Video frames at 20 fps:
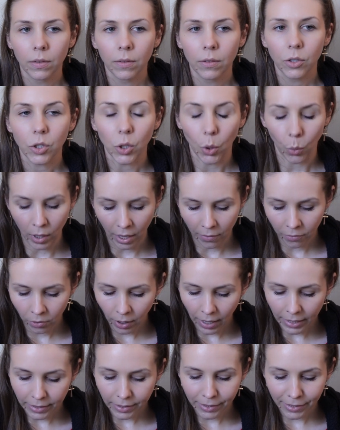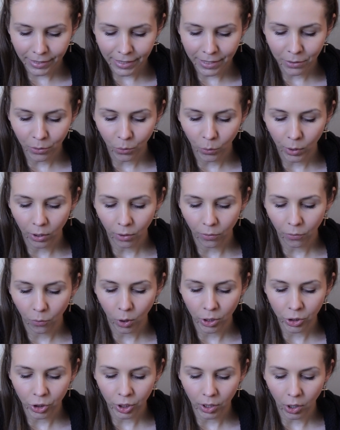So whenever I see the Wheel of
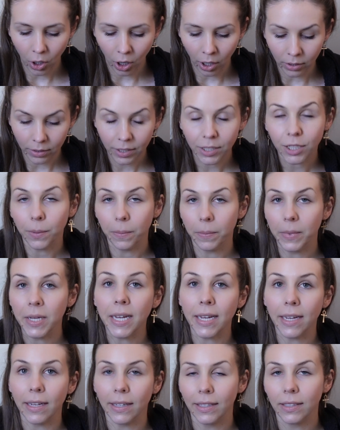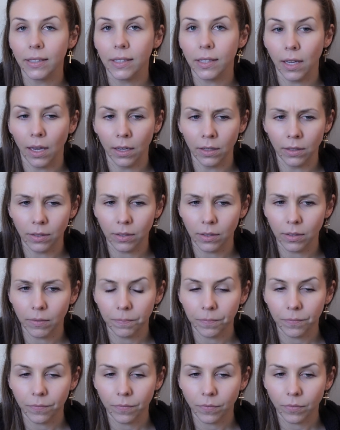Fortune card, to me it says
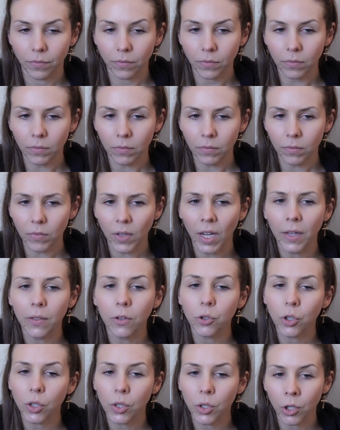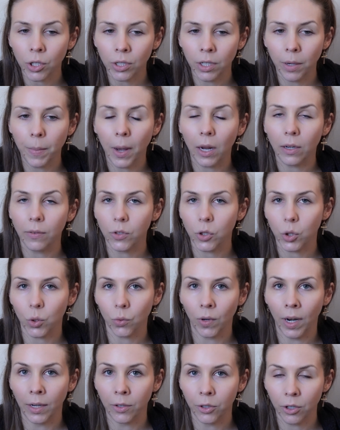there's a certain amount of
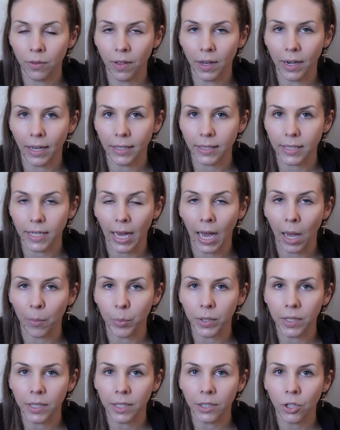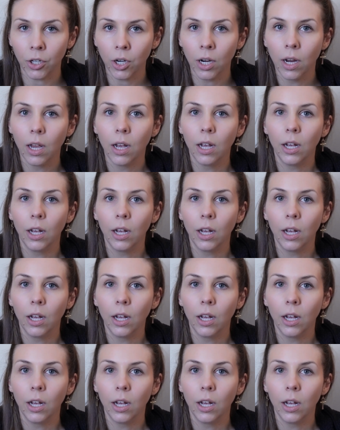surrender that has to happen here.